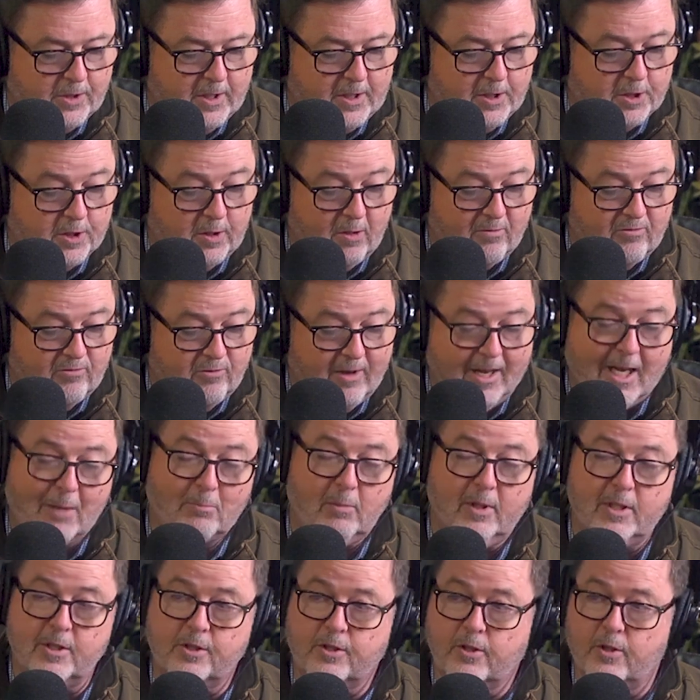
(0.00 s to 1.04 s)
since their
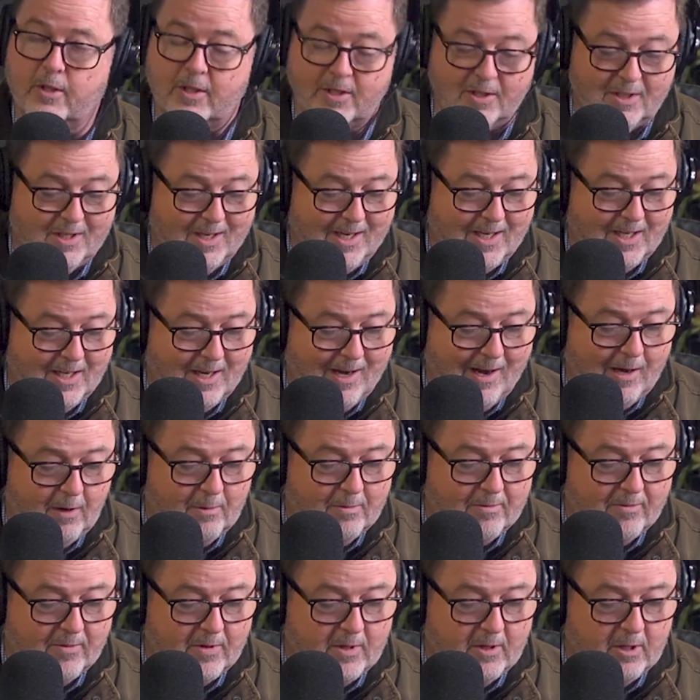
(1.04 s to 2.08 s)
families couldn't take
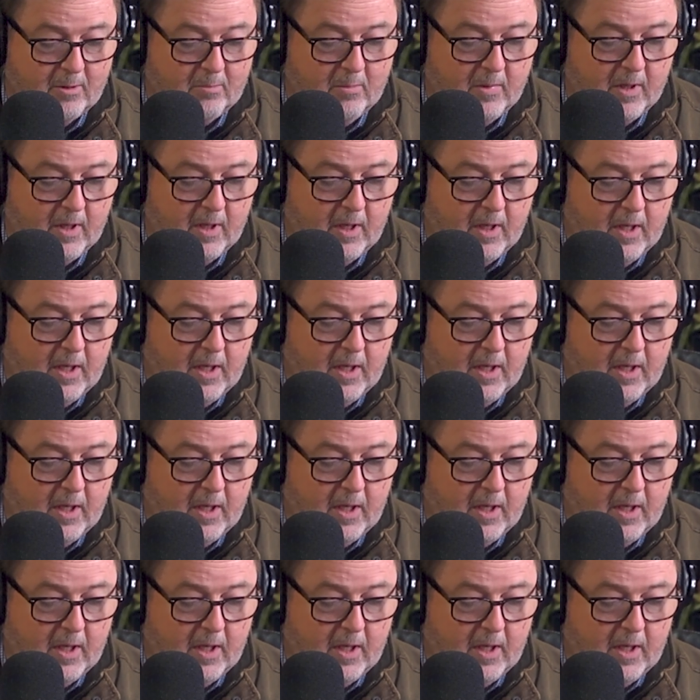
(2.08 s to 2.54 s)
care of them.